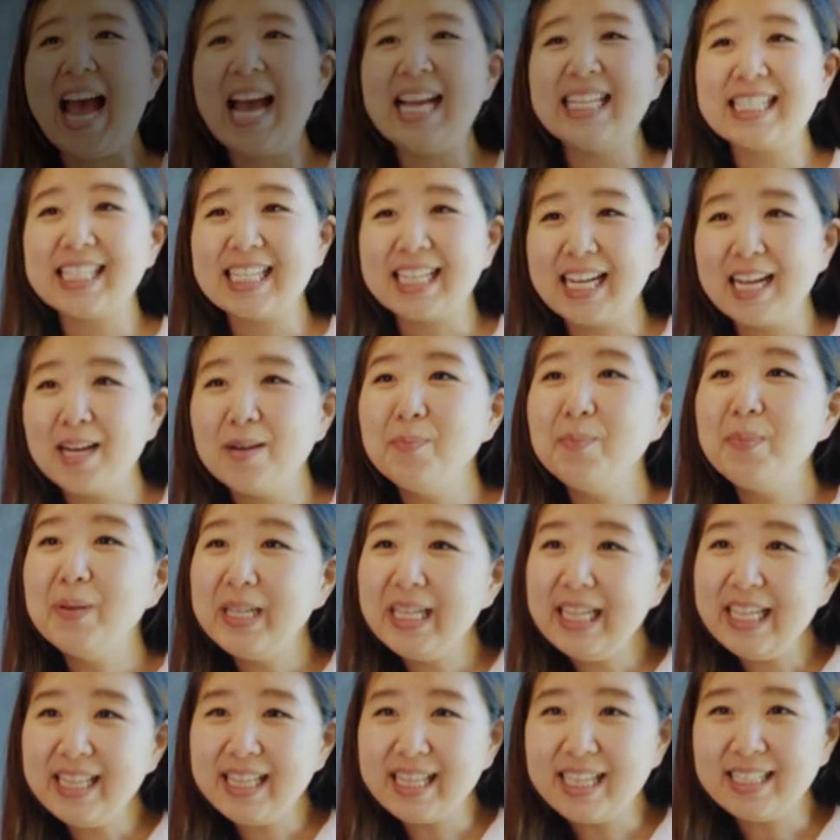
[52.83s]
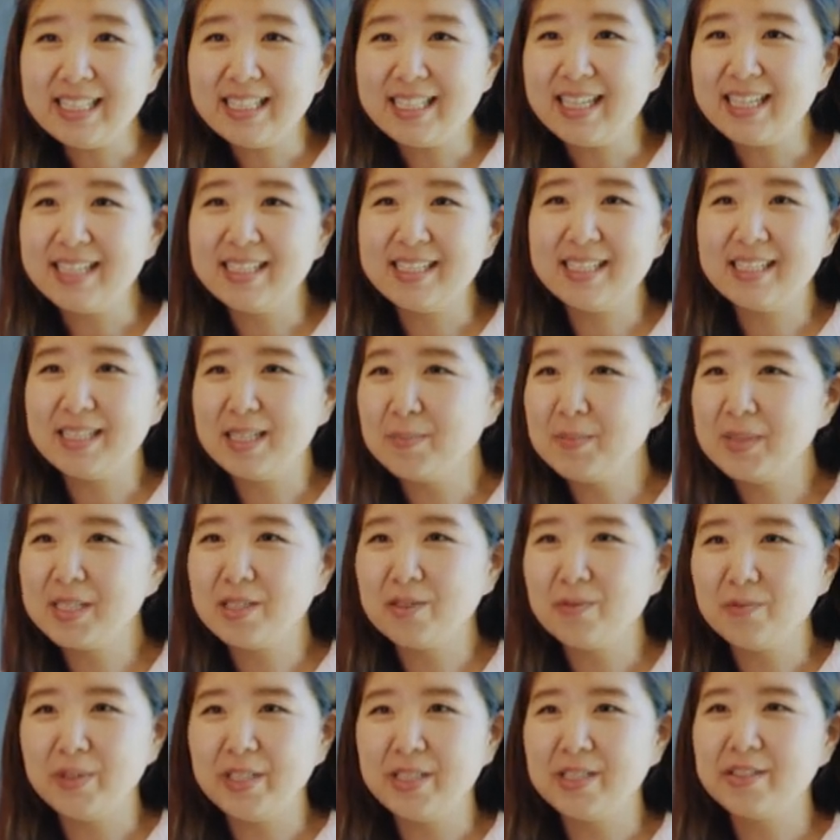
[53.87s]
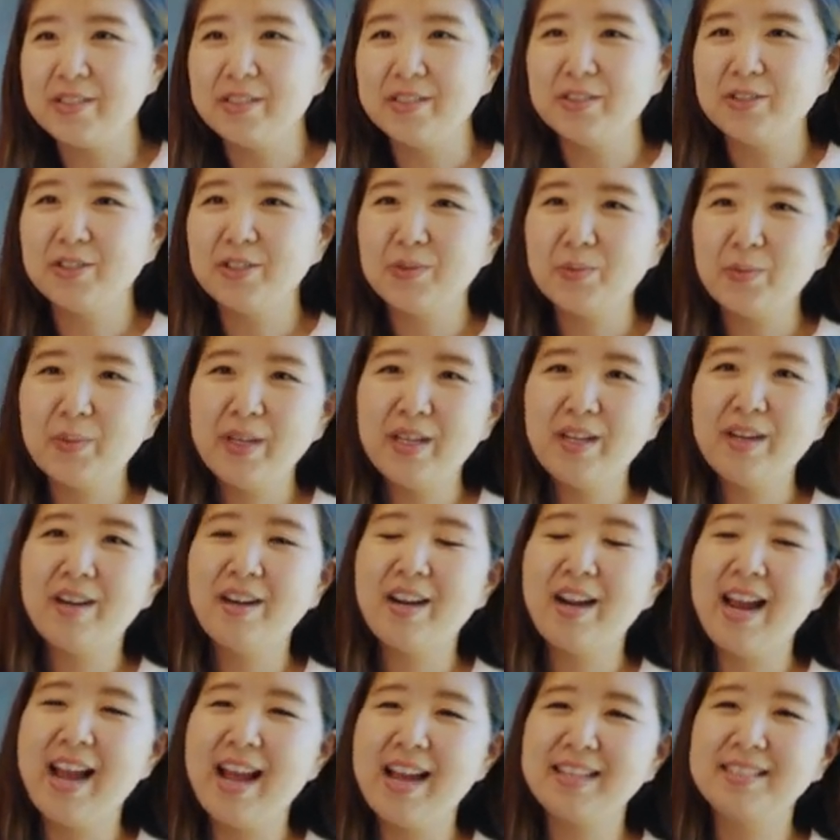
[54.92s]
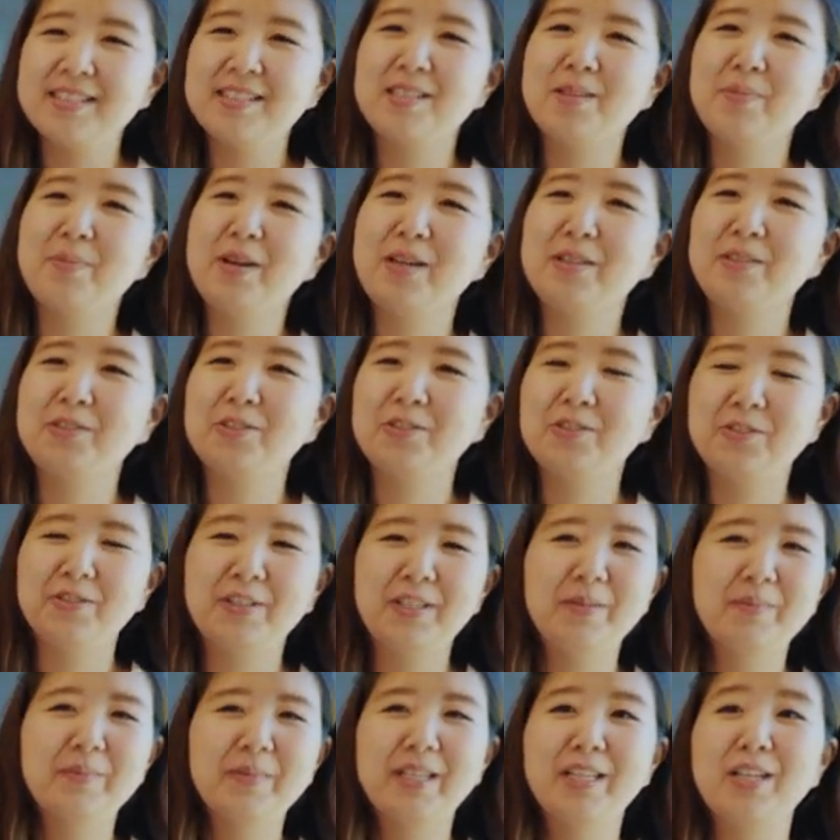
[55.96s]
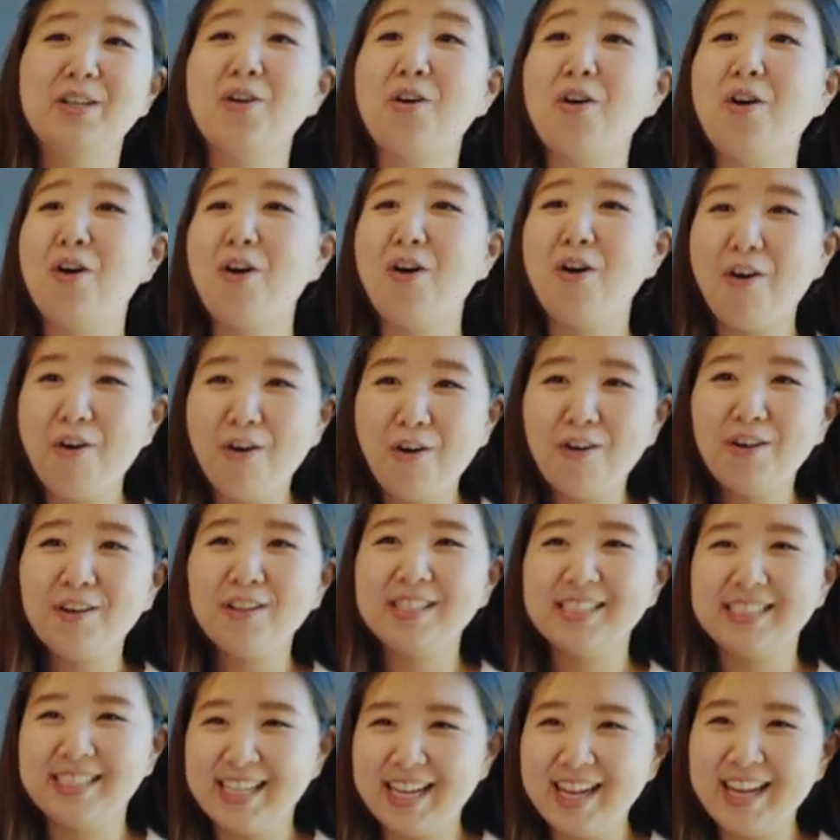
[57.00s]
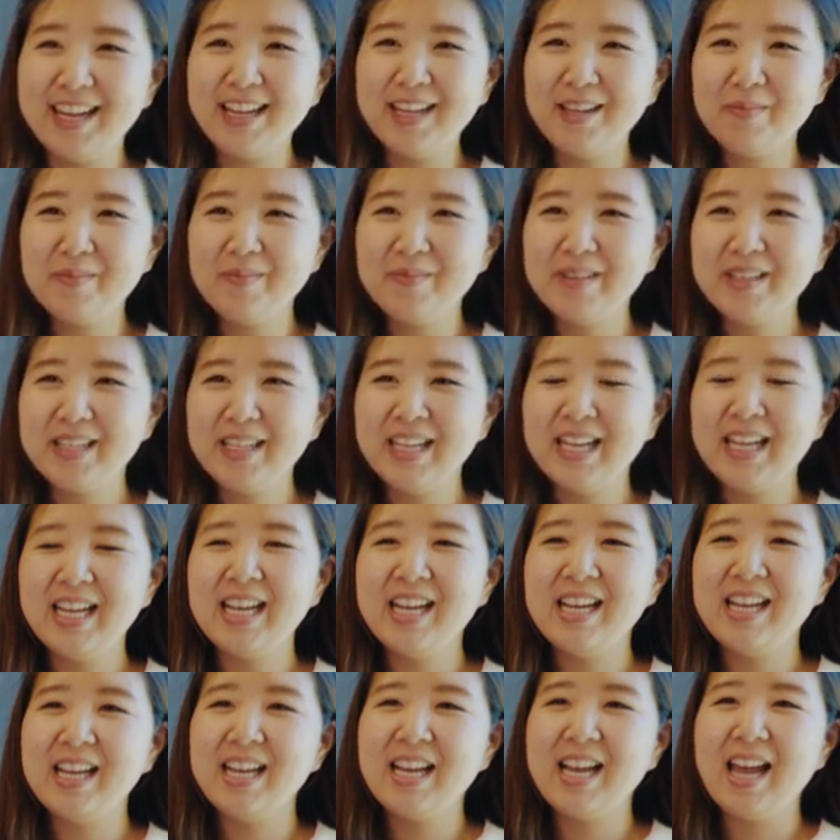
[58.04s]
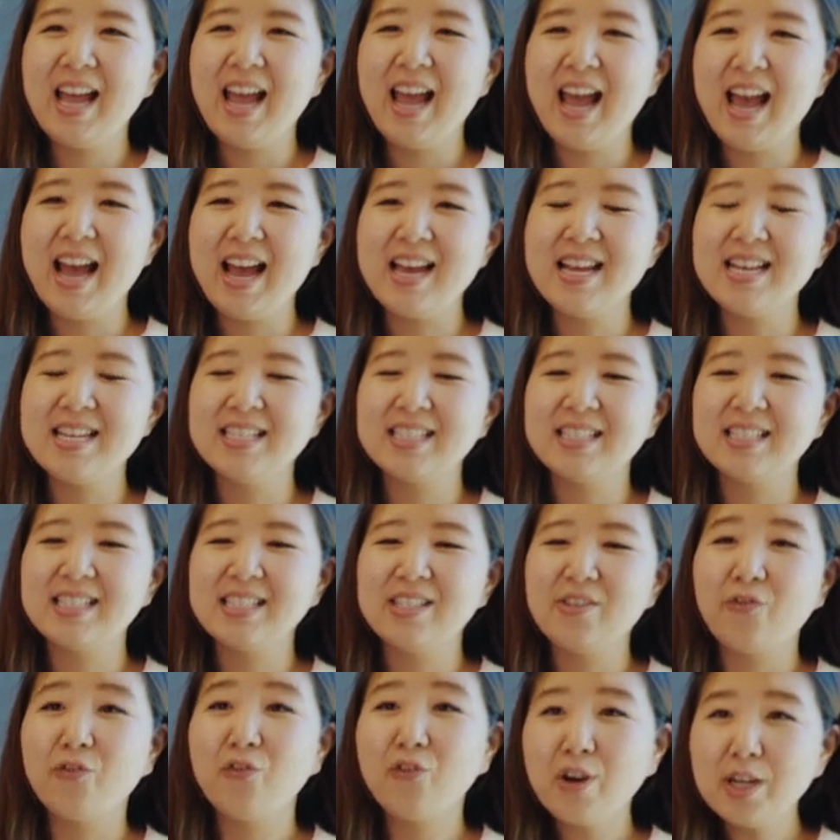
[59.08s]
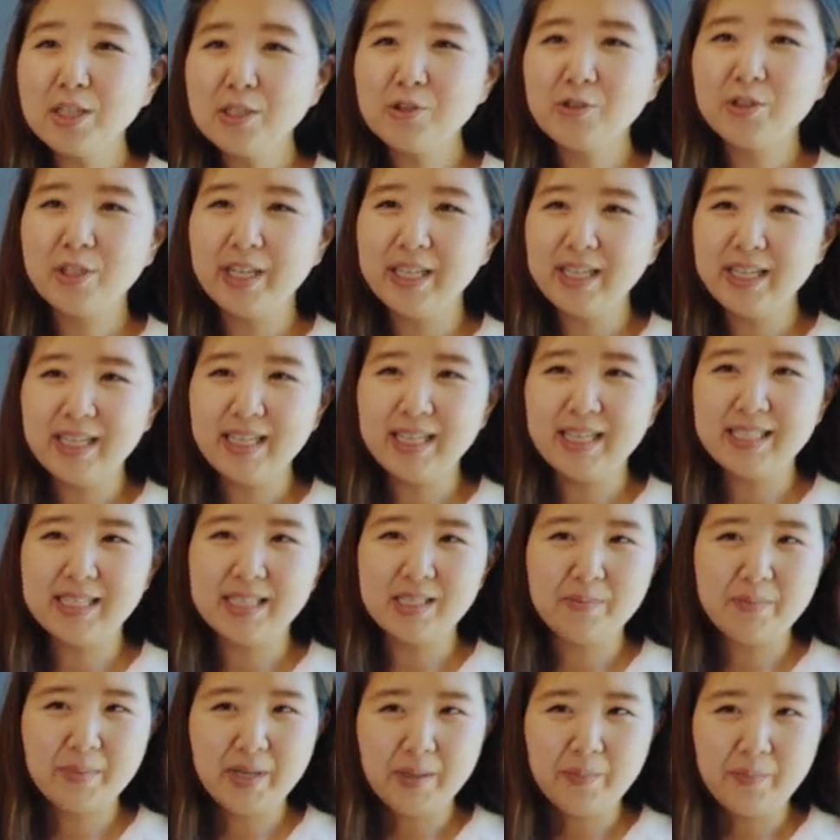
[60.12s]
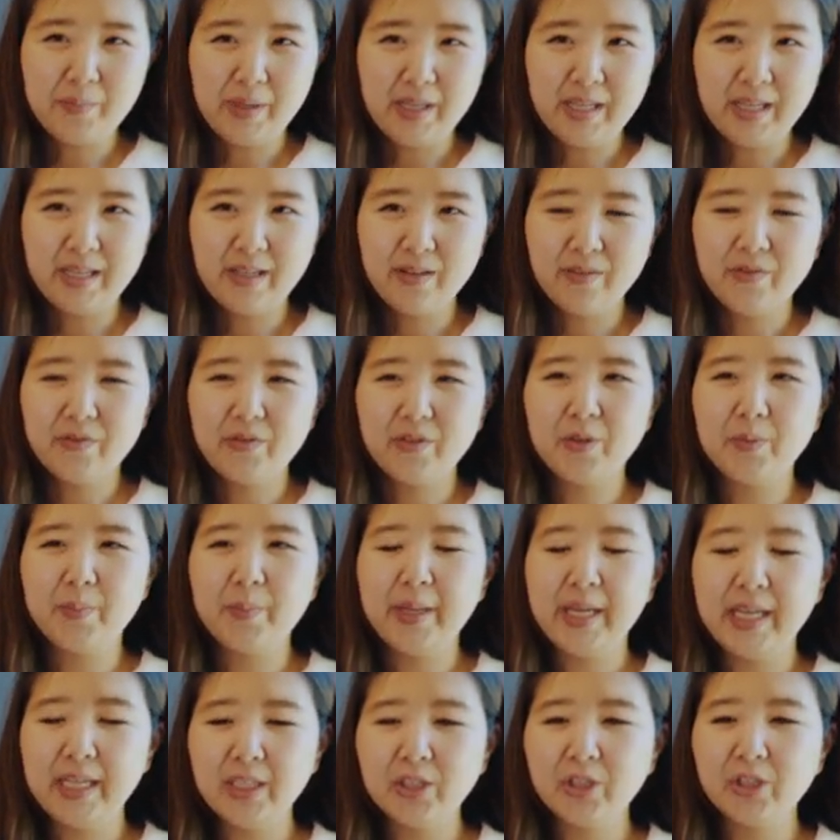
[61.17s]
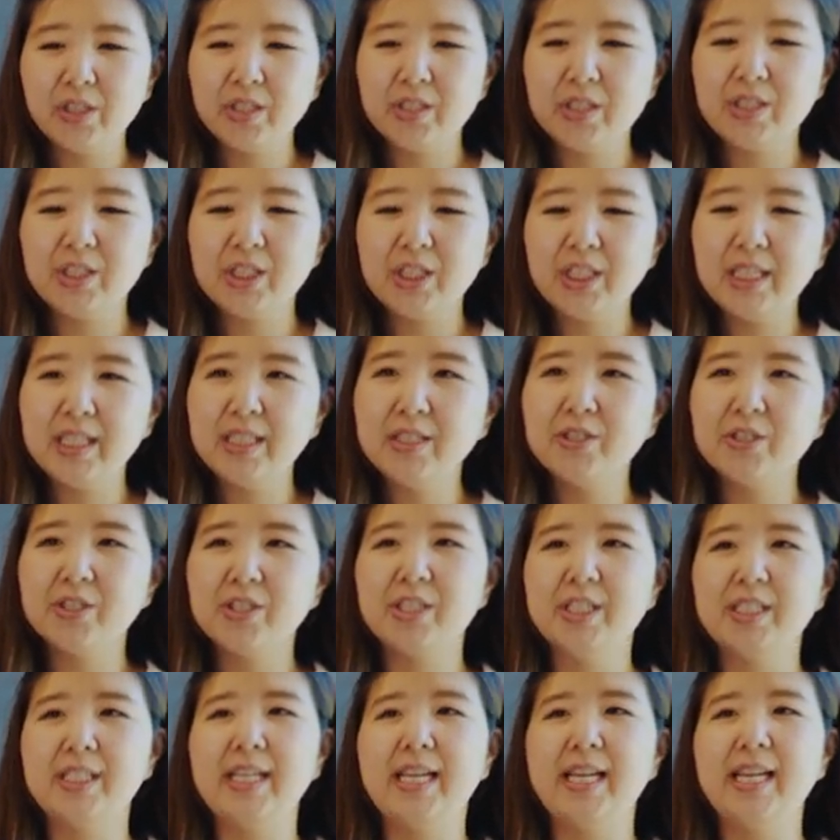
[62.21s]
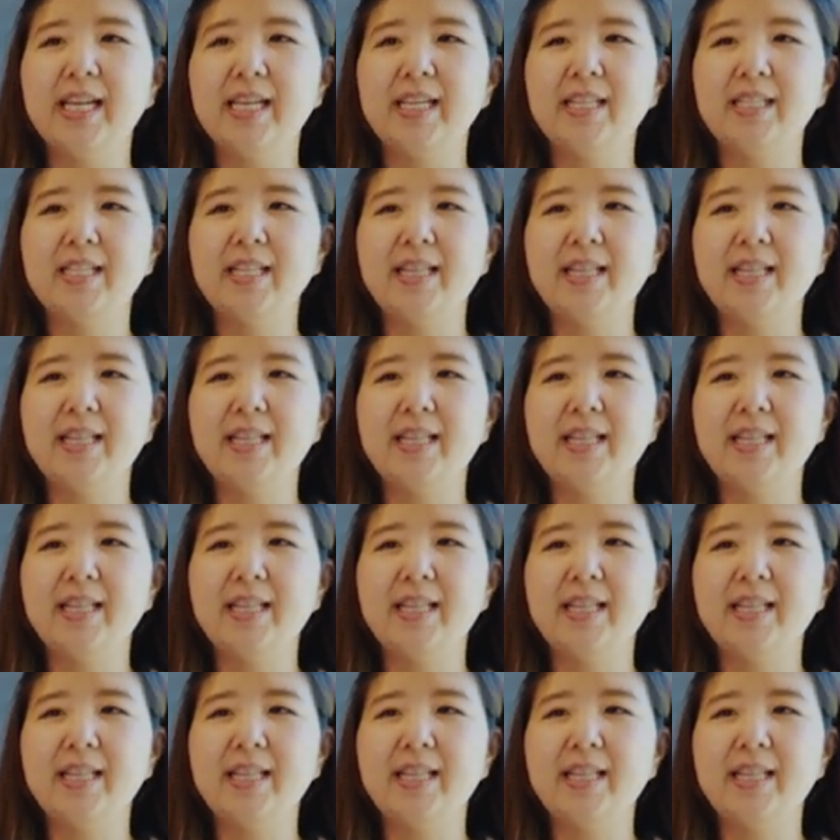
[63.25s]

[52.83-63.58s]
As a company that does stem cell research, we are asked about treatment all the time. As frustrating as it might be for patients to understand